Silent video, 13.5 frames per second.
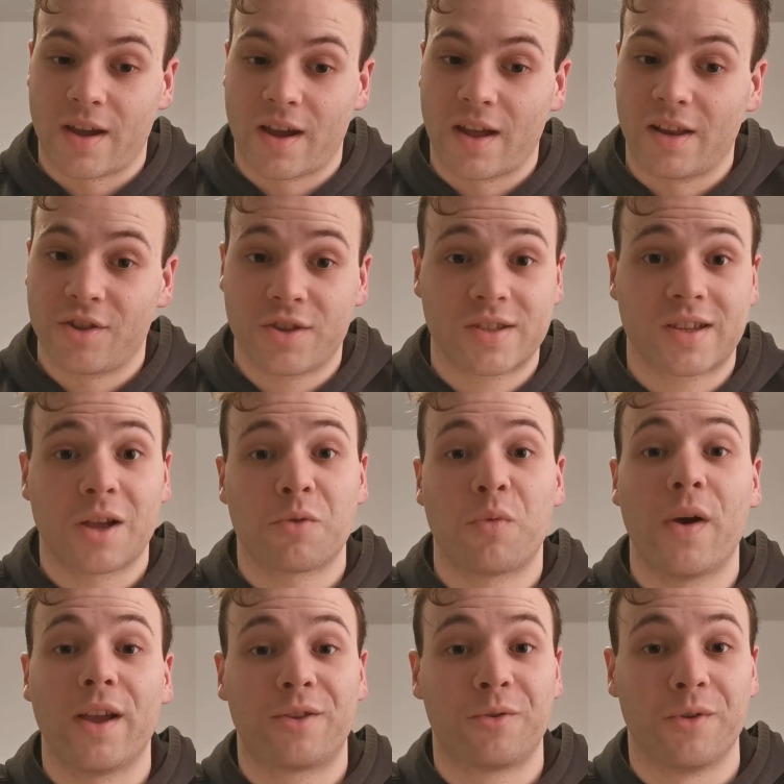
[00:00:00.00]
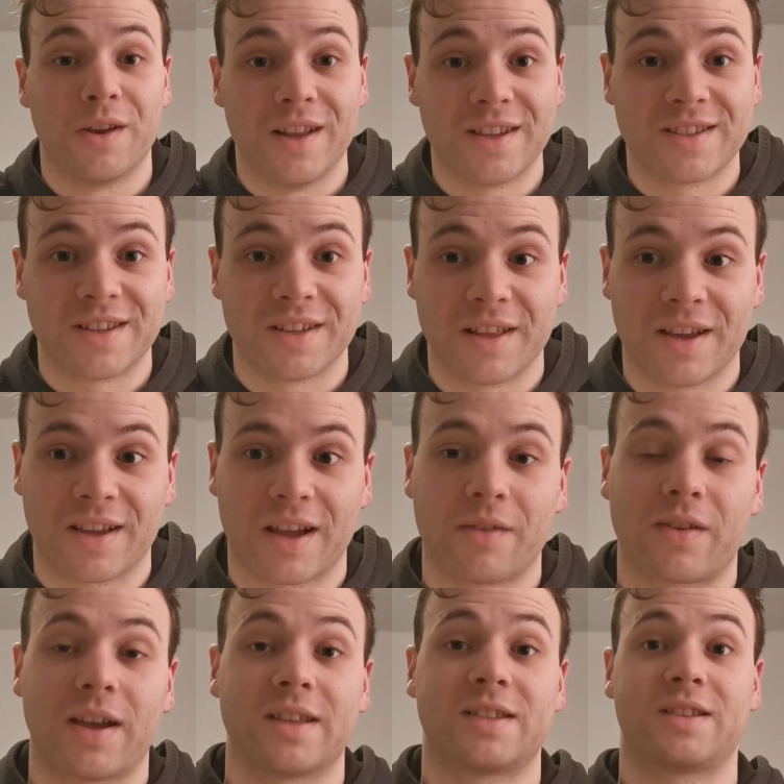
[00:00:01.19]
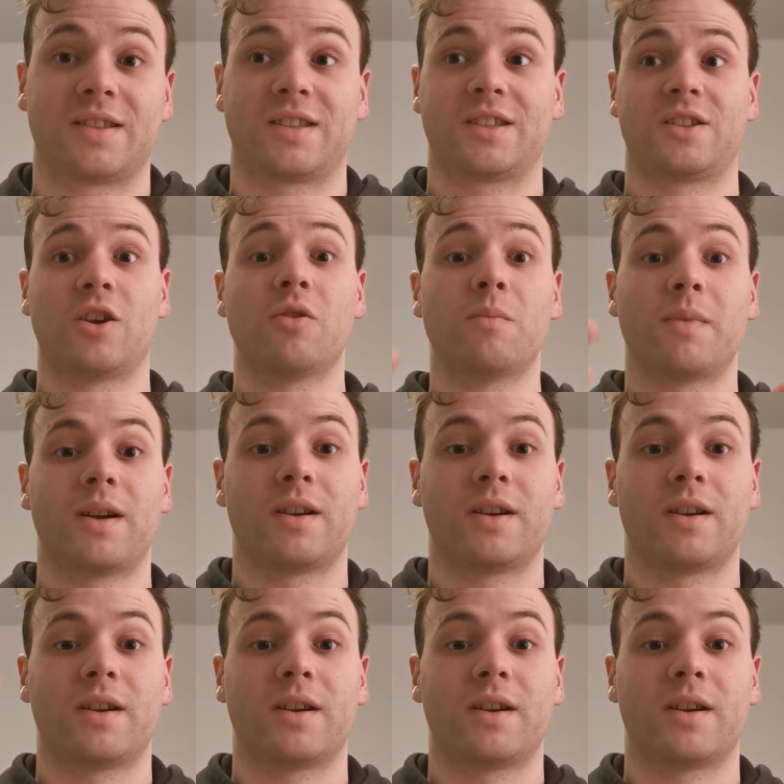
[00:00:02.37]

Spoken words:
I just can't wait to release it. Like I've got so